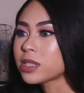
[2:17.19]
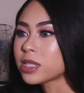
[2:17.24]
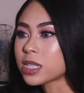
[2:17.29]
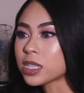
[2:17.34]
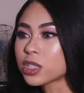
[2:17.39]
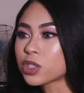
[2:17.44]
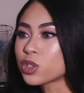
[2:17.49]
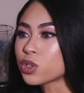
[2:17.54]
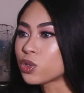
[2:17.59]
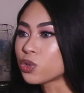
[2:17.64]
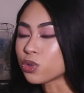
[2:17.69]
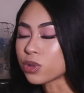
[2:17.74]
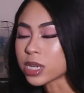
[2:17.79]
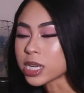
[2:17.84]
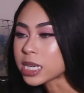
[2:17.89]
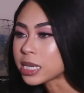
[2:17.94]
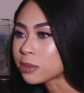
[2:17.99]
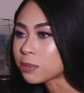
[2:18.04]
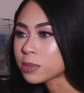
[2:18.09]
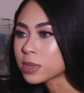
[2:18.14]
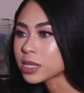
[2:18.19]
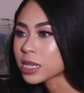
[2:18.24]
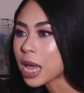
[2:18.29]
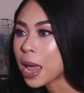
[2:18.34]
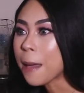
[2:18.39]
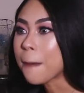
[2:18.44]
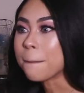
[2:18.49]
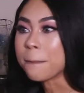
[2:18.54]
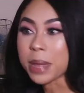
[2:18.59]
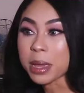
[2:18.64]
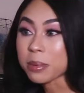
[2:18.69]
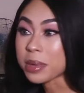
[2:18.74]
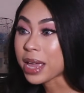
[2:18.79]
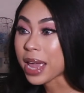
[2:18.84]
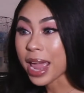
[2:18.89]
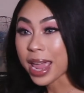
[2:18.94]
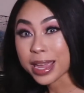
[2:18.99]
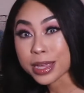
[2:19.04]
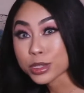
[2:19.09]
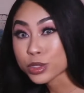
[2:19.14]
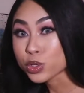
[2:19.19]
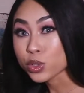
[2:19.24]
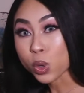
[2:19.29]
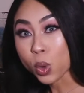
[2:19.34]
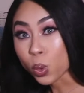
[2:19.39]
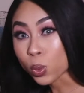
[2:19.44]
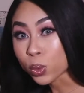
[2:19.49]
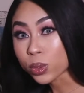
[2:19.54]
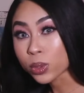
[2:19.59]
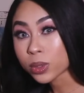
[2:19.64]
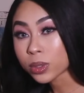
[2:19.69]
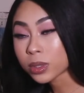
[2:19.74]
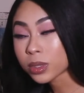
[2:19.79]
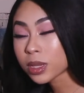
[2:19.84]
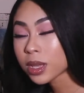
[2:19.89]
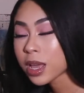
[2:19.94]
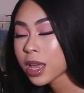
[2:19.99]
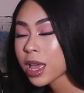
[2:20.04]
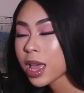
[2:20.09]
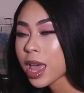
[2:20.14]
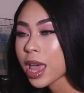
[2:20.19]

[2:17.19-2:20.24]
six dreams, maybe eight total.